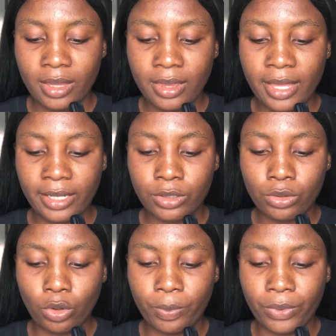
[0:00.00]

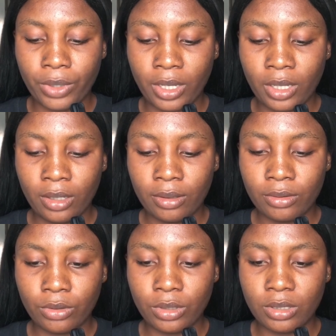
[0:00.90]
desktop. Okay,
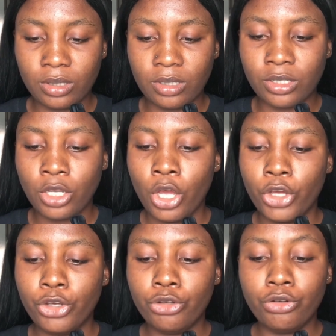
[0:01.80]
so this is it:
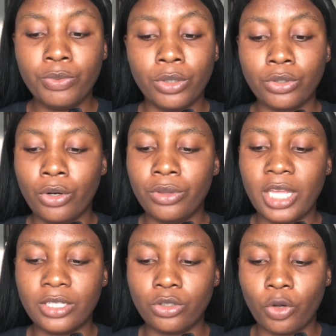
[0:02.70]
youtube.com
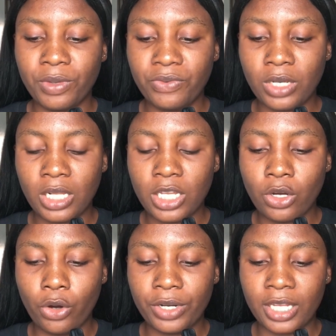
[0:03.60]
desktop. If you click
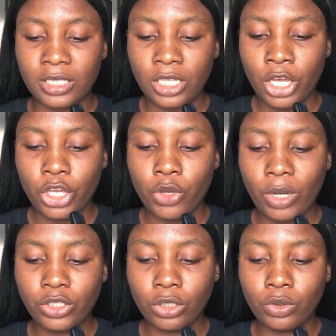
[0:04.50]
on it, you
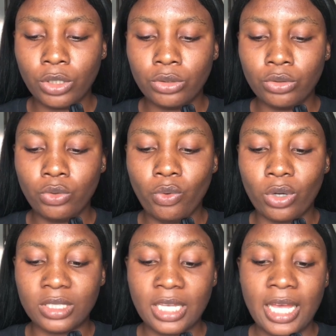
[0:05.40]
are just going to do
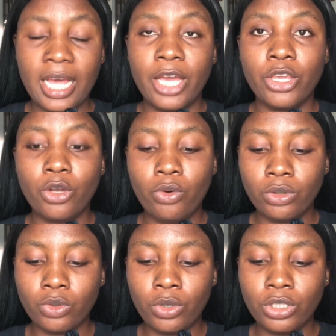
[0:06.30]
what? You're
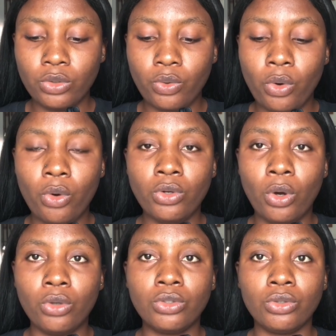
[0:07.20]
going to hold
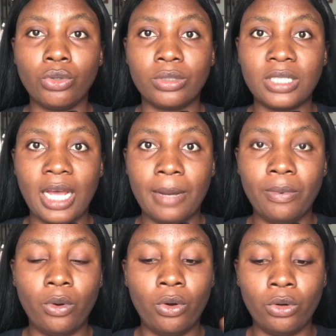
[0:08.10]
on to your tab,
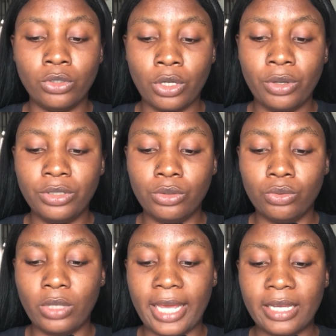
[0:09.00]
or you're going
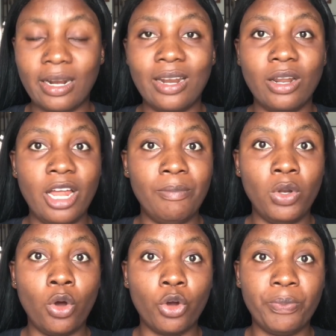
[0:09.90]
to like
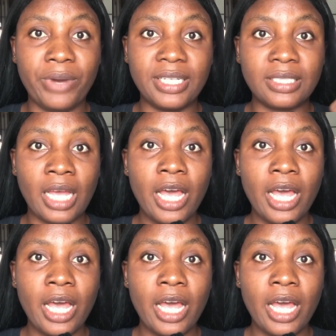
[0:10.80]
long press